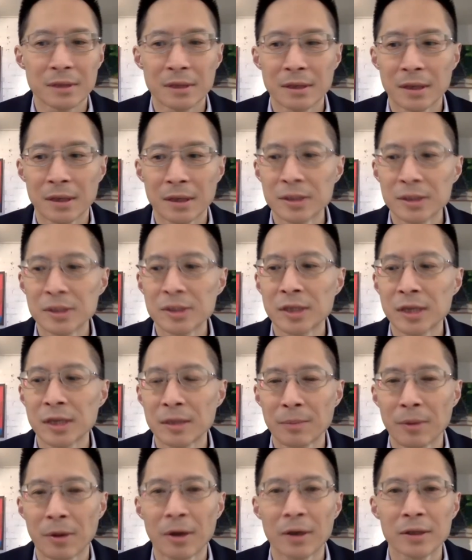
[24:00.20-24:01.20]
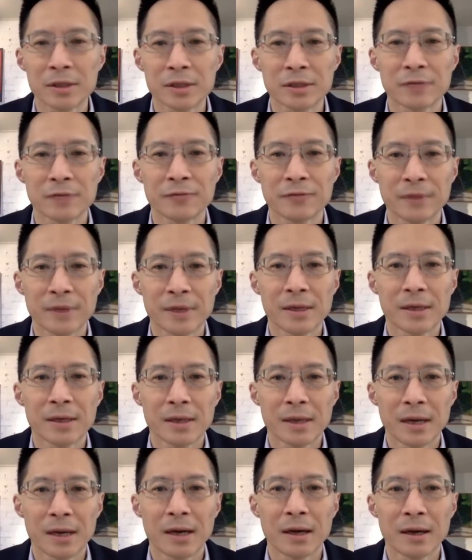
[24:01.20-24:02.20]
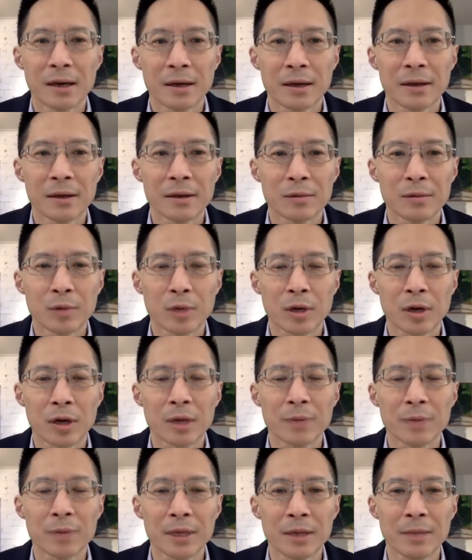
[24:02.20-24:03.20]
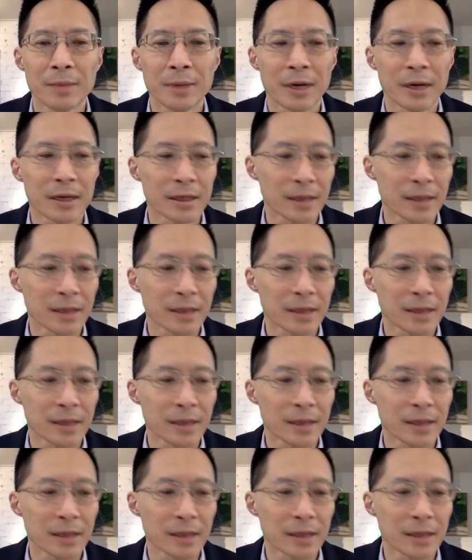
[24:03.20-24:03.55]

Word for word: unsung parts of uh, what ought to be the American